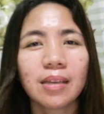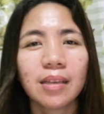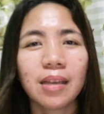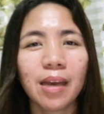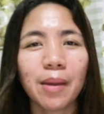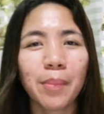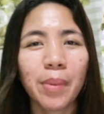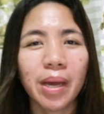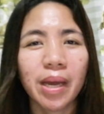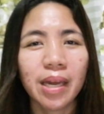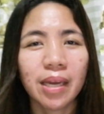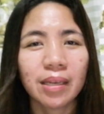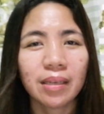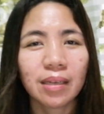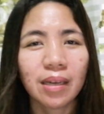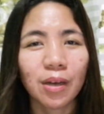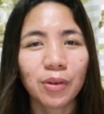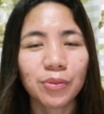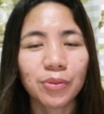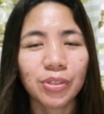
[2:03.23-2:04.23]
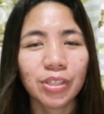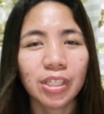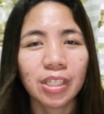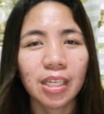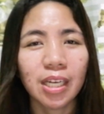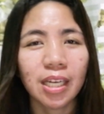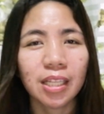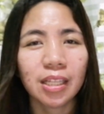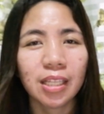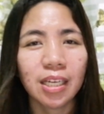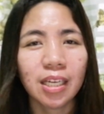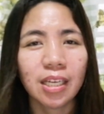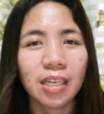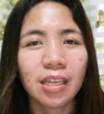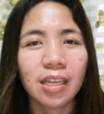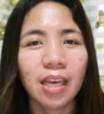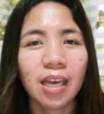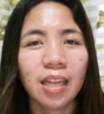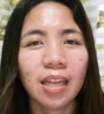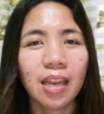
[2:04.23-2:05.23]
na may encounter
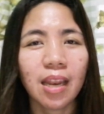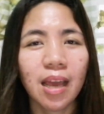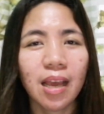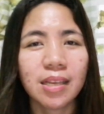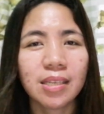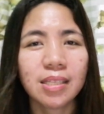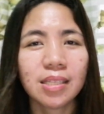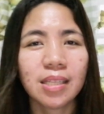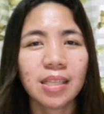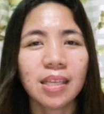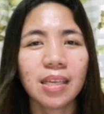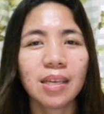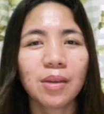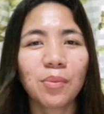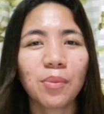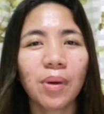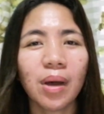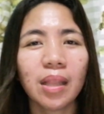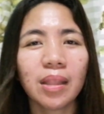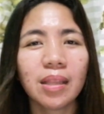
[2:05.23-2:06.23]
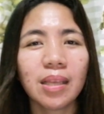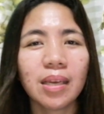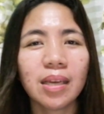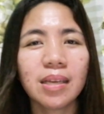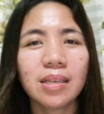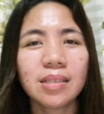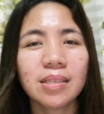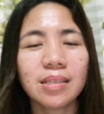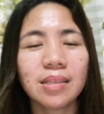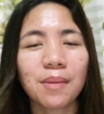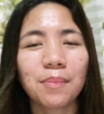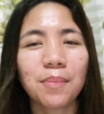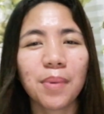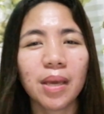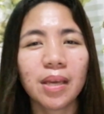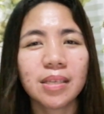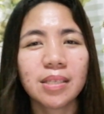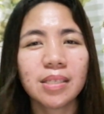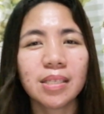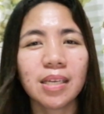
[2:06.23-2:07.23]
natin? And lastly, what is the
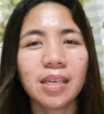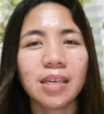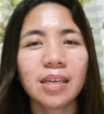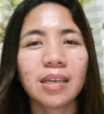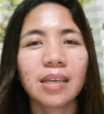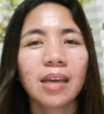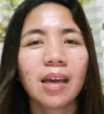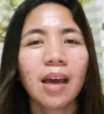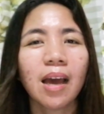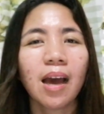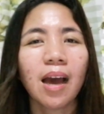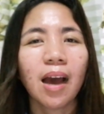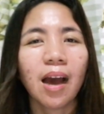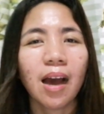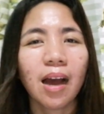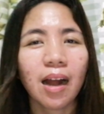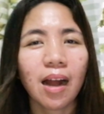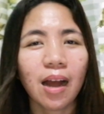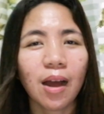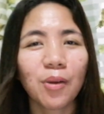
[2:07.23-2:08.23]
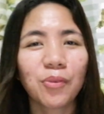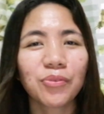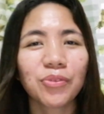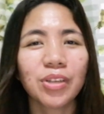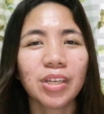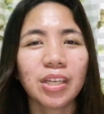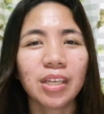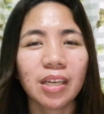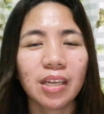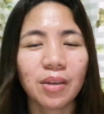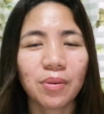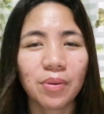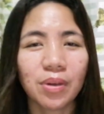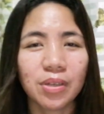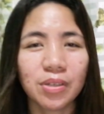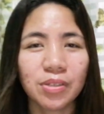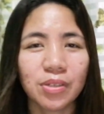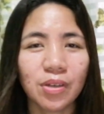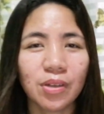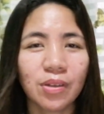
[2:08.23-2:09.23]
basic accounting
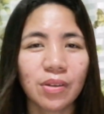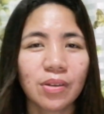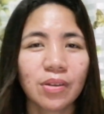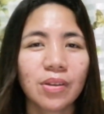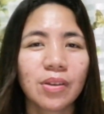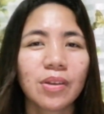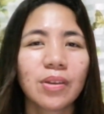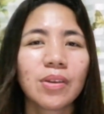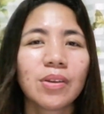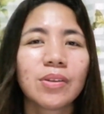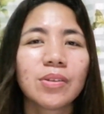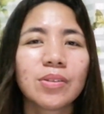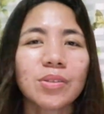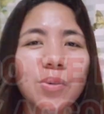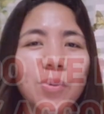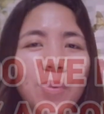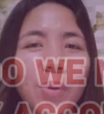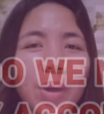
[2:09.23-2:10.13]
equation? So